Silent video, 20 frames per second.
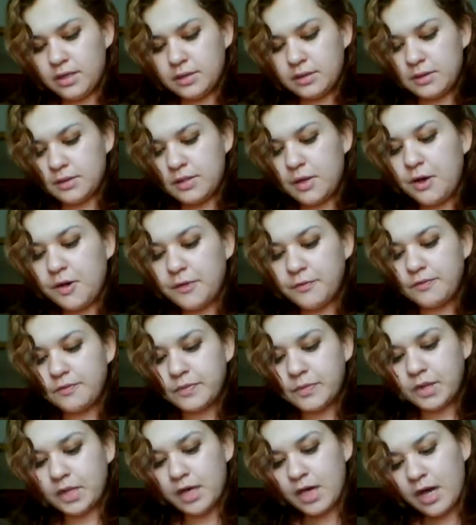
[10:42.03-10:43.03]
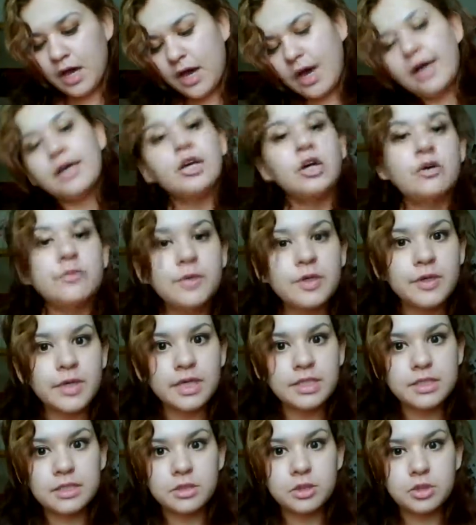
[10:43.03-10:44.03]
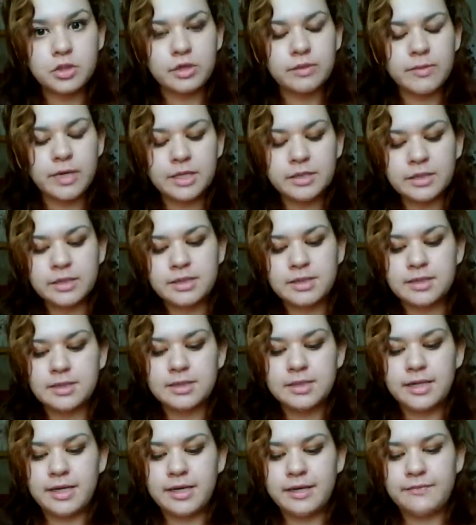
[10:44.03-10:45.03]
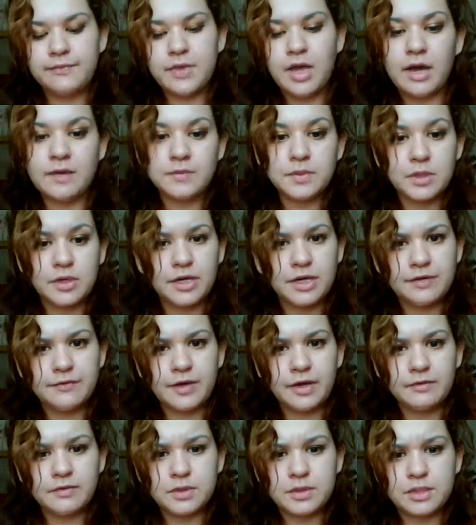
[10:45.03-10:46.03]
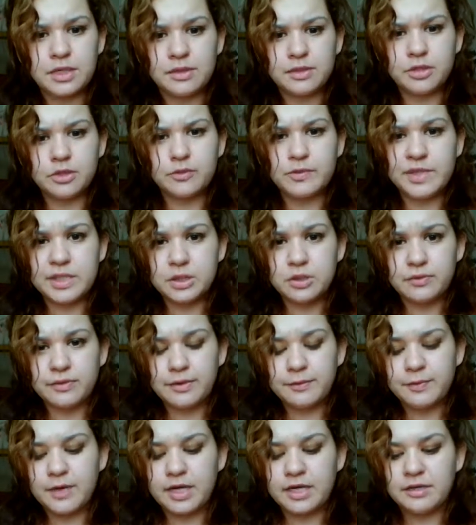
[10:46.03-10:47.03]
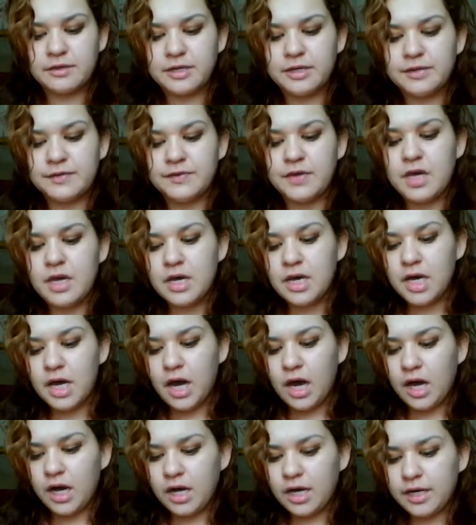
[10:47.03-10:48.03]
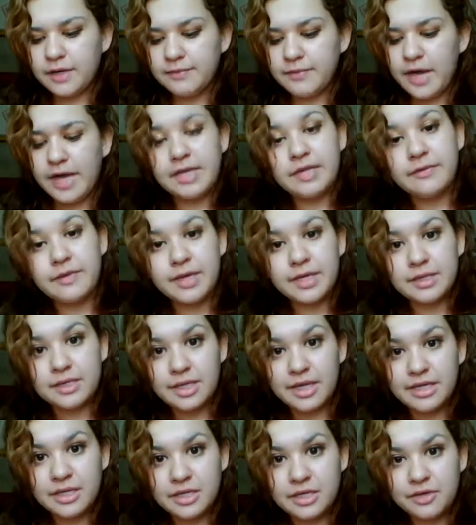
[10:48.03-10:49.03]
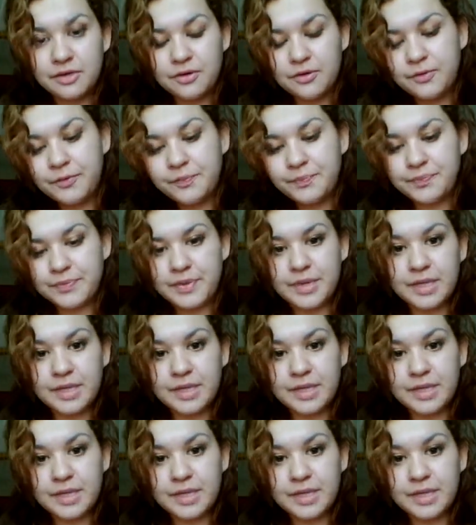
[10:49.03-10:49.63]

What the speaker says: So, I hope you guys enjoyed my lesson today. I'm sorry if I was a little bit too repetitive. Anyway, thank you.